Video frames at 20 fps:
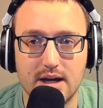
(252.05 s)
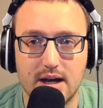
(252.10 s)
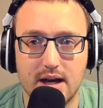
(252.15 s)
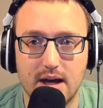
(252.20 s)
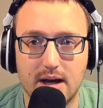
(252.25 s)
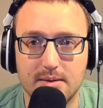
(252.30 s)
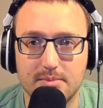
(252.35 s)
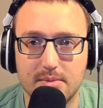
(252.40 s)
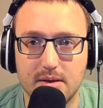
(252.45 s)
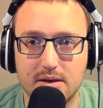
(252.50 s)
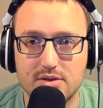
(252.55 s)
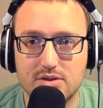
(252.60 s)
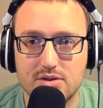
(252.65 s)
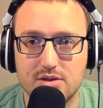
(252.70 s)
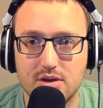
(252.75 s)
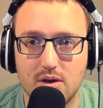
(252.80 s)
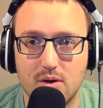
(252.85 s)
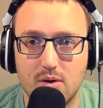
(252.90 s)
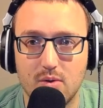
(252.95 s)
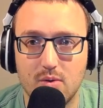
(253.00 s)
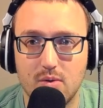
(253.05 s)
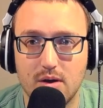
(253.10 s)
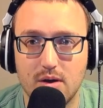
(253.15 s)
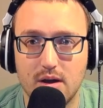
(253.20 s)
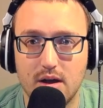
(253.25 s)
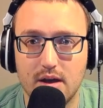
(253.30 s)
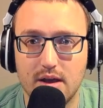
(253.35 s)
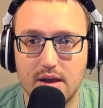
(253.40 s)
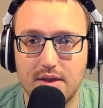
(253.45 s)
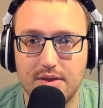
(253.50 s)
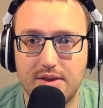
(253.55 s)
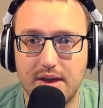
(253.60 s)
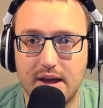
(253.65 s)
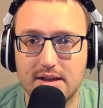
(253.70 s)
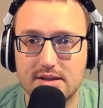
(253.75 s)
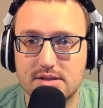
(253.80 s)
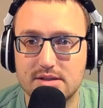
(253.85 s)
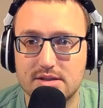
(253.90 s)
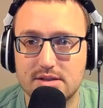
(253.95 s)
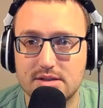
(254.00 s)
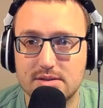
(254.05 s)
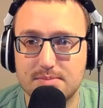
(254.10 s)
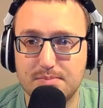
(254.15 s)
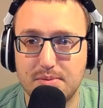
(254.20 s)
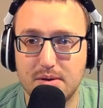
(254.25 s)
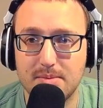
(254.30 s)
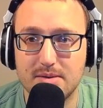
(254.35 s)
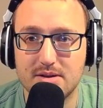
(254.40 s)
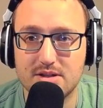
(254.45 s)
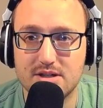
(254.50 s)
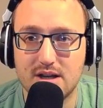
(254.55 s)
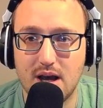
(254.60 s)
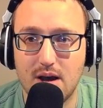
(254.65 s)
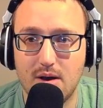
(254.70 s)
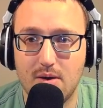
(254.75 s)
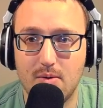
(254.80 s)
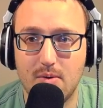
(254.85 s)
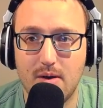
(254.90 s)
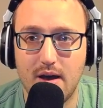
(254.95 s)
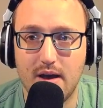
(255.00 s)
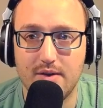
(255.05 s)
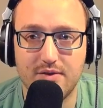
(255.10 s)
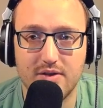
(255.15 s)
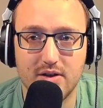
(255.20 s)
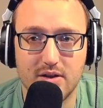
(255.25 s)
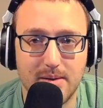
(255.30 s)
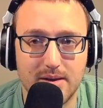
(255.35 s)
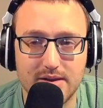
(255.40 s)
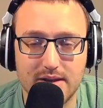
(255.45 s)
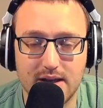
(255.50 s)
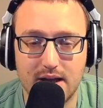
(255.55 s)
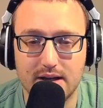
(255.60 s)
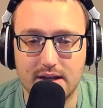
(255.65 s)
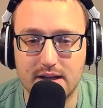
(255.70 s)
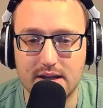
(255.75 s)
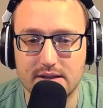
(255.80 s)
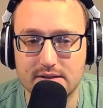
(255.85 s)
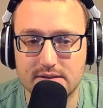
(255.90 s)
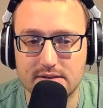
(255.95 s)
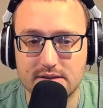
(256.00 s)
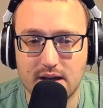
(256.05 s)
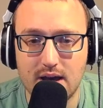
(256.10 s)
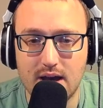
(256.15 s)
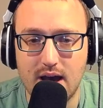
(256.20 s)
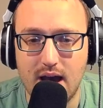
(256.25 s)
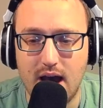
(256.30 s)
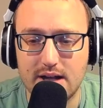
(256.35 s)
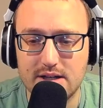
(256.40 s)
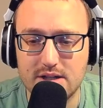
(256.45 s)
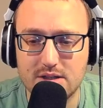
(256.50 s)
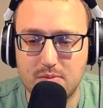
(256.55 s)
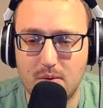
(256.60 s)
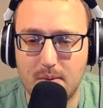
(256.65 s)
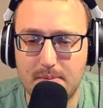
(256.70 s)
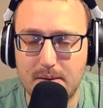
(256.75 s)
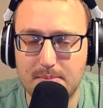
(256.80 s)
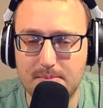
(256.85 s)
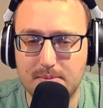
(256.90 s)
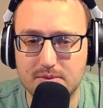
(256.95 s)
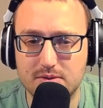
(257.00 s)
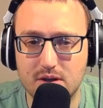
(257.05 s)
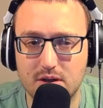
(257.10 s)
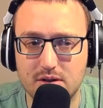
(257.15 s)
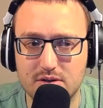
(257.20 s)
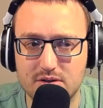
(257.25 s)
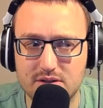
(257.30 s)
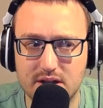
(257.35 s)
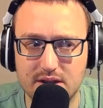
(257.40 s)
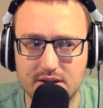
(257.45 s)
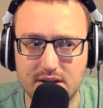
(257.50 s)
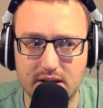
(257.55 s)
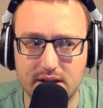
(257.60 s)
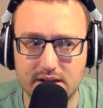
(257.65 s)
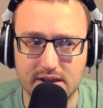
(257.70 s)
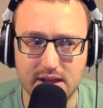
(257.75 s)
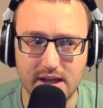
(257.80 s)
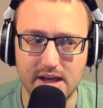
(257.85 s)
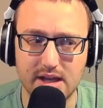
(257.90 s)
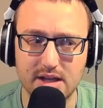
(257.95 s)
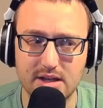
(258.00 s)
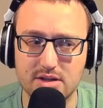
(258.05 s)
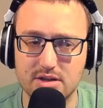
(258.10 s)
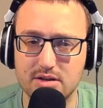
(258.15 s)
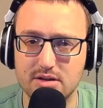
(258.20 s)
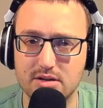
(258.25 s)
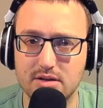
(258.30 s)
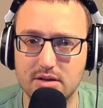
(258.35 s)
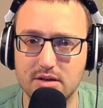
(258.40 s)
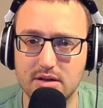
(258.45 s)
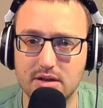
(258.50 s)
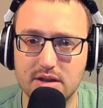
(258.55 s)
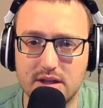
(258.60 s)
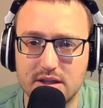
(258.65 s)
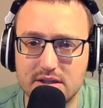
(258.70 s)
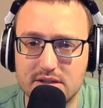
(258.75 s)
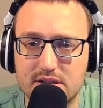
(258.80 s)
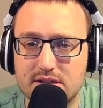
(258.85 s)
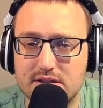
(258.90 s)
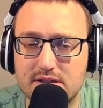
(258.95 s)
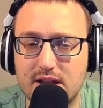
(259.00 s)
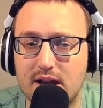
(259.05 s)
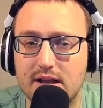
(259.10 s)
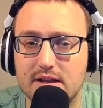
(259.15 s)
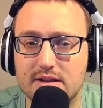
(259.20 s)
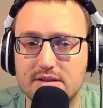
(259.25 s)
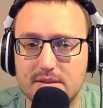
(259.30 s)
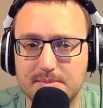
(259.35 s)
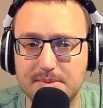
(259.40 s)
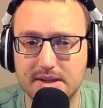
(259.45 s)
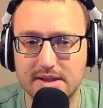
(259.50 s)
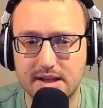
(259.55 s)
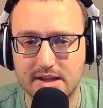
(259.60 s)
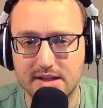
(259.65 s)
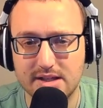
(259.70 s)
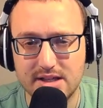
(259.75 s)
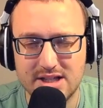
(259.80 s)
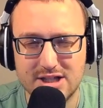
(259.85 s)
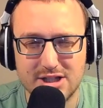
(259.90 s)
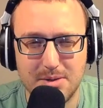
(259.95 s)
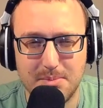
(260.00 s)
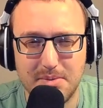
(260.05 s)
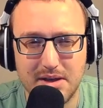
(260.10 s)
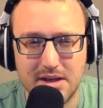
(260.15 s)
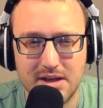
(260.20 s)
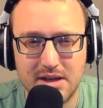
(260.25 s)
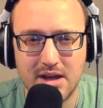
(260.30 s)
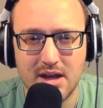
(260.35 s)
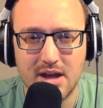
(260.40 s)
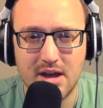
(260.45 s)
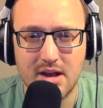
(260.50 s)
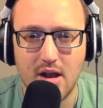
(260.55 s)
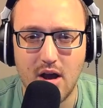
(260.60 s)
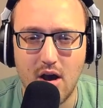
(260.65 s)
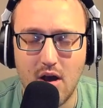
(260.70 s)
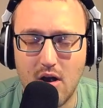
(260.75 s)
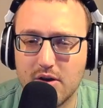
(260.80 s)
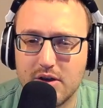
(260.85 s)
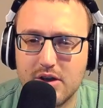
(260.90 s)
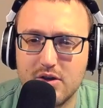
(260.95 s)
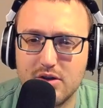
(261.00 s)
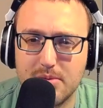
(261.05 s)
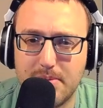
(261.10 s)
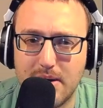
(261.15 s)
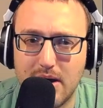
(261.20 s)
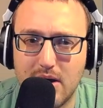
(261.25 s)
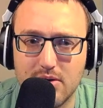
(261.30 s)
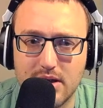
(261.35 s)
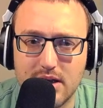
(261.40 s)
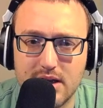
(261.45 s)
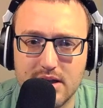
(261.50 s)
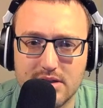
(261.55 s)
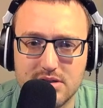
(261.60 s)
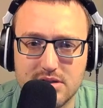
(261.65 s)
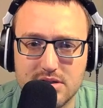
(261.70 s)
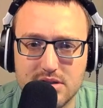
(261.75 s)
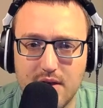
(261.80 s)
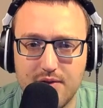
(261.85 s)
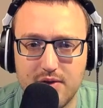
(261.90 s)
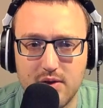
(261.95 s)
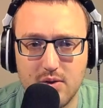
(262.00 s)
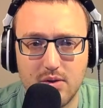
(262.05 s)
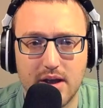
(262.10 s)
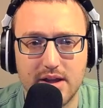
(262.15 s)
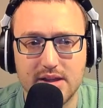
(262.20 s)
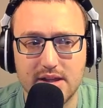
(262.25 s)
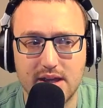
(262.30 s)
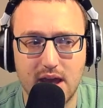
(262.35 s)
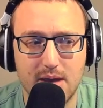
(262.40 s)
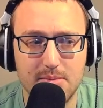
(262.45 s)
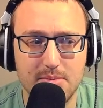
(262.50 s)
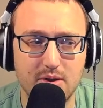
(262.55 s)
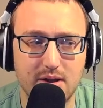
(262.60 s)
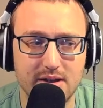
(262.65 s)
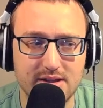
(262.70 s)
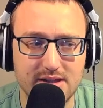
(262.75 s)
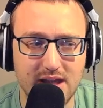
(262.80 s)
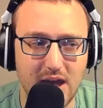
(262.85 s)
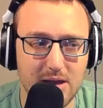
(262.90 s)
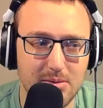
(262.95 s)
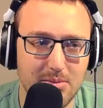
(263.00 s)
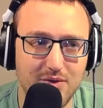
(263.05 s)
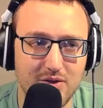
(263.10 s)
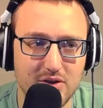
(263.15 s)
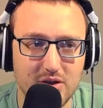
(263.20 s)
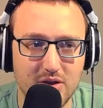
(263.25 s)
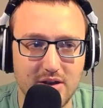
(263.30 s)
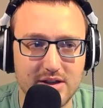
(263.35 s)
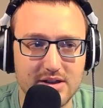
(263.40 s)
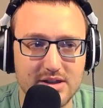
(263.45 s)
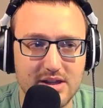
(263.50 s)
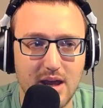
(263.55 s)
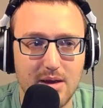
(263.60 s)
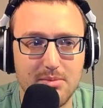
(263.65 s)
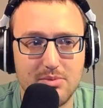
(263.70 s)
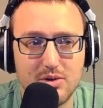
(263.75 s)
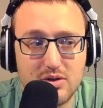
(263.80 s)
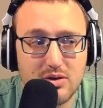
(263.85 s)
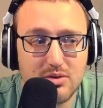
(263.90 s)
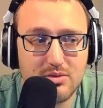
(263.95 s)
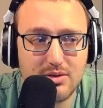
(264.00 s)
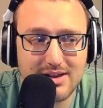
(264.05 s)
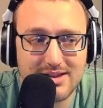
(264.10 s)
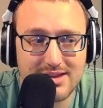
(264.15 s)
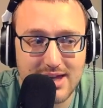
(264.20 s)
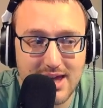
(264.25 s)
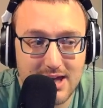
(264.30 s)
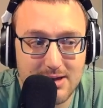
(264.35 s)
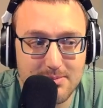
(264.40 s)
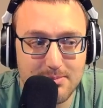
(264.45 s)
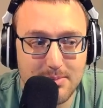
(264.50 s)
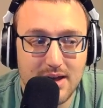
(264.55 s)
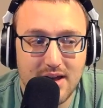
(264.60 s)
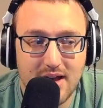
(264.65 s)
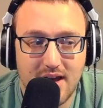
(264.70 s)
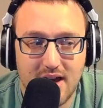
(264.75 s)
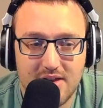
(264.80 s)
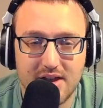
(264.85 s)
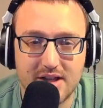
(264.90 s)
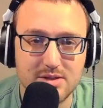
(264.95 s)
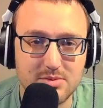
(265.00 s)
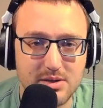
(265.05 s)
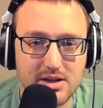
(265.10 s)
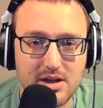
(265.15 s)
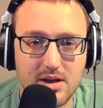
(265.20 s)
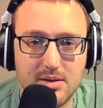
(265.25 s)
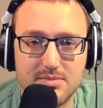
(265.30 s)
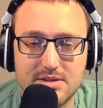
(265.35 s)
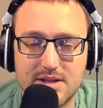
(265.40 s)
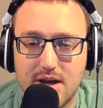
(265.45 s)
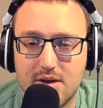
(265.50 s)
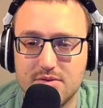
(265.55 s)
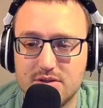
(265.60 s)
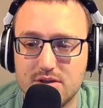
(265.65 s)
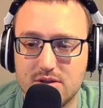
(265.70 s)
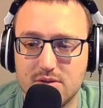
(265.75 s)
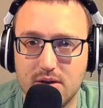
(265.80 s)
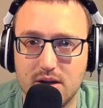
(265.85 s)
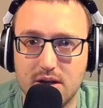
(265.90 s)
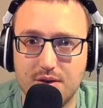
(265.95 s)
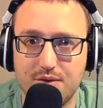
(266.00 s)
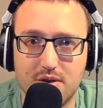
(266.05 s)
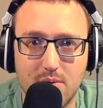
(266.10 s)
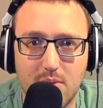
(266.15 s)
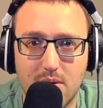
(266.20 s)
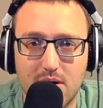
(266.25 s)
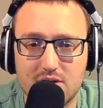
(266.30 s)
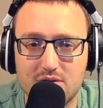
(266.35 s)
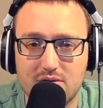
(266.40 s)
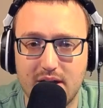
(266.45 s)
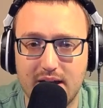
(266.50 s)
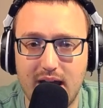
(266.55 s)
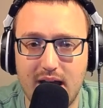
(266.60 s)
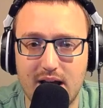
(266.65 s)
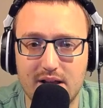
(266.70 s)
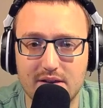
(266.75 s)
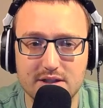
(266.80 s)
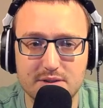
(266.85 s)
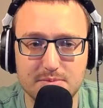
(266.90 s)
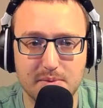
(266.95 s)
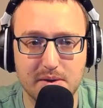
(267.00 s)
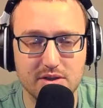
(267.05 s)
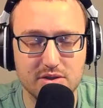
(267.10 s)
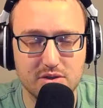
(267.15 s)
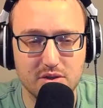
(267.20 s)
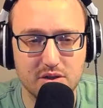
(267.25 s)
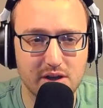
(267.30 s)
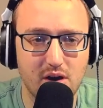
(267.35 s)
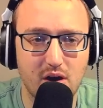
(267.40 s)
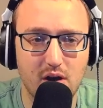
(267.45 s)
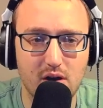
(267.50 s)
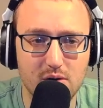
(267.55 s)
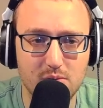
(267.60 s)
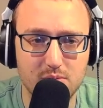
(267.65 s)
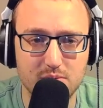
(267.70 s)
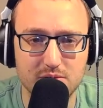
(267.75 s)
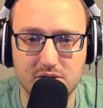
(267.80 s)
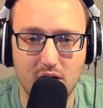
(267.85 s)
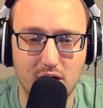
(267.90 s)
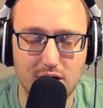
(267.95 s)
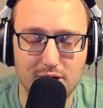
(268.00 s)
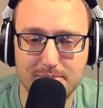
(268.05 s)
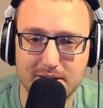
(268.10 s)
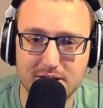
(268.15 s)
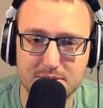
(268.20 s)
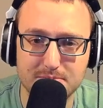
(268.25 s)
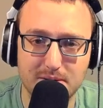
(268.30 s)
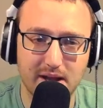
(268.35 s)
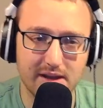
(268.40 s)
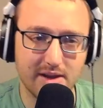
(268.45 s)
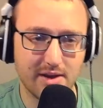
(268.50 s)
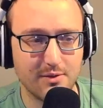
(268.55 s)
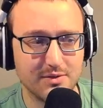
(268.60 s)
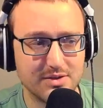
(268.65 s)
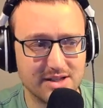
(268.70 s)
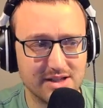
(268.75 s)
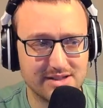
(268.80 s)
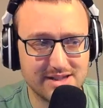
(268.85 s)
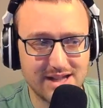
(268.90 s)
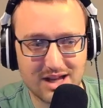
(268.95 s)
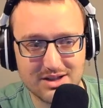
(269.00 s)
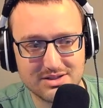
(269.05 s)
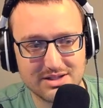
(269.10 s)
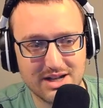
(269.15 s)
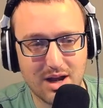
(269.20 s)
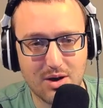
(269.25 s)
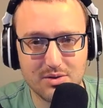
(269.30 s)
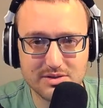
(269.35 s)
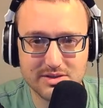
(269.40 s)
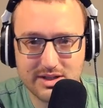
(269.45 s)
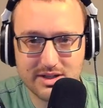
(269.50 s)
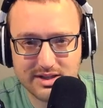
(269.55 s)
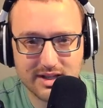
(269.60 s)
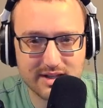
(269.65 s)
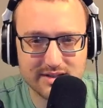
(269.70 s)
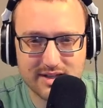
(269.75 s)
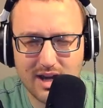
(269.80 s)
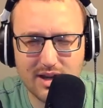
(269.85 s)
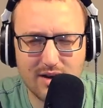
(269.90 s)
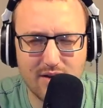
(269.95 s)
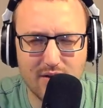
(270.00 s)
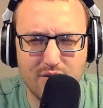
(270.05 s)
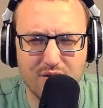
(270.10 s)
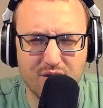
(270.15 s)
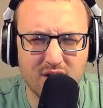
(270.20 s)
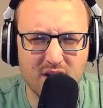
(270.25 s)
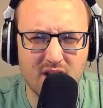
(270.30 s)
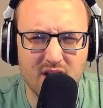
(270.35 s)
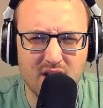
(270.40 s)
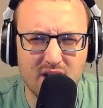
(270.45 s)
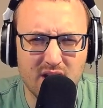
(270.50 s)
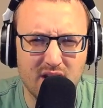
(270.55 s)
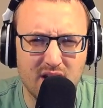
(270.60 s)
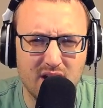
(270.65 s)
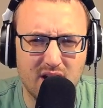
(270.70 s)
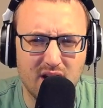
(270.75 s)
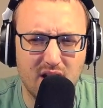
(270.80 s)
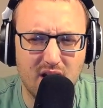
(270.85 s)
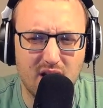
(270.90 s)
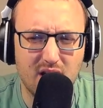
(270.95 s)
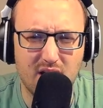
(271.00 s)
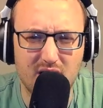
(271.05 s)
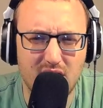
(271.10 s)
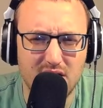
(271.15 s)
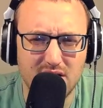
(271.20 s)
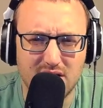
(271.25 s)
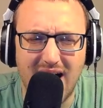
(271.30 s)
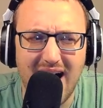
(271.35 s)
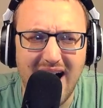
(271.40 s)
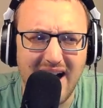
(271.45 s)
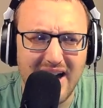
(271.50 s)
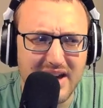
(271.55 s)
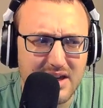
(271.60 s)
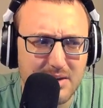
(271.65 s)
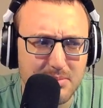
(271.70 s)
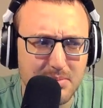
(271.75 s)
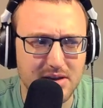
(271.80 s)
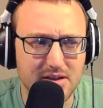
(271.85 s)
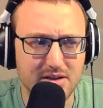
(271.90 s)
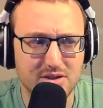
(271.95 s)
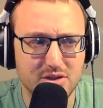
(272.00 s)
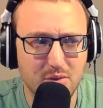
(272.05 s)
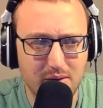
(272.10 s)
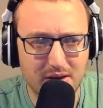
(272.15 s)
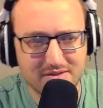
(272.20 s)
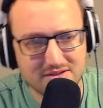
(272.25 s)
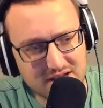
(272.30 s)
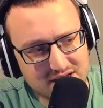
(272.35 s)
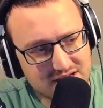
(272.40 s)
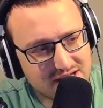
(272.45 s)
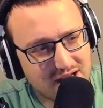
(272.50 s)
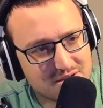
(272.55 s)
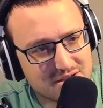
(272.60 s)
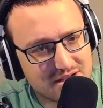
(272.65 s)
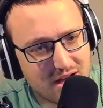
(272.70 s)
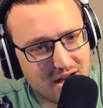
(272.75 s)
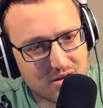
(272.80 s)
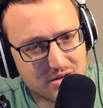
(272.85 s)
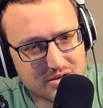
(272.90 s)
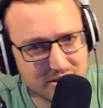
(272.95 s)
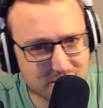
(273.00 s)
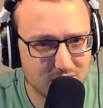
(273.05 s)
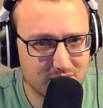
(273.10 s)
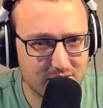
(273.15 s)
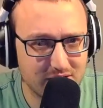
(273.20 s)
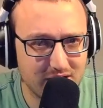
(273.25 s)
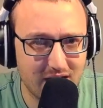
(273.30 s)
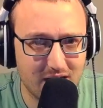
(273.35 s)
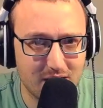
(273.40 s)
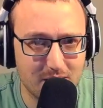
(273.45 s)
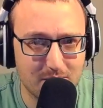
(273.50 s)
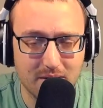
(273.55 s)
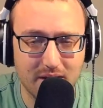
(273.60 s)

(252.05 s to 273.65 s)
Um, so that's pretty much how I feel about that is I just want people to understand that like they can this is not something that needs to be argued about. It's if you like the game, you like the game. If you don't like the game, you don't like the game. And that's what it comes down to. And if you want to try Atlas because you think Ark was garbage, but you have six thousand hours in it, that's kind of a lie because you have six thousand hours into a game.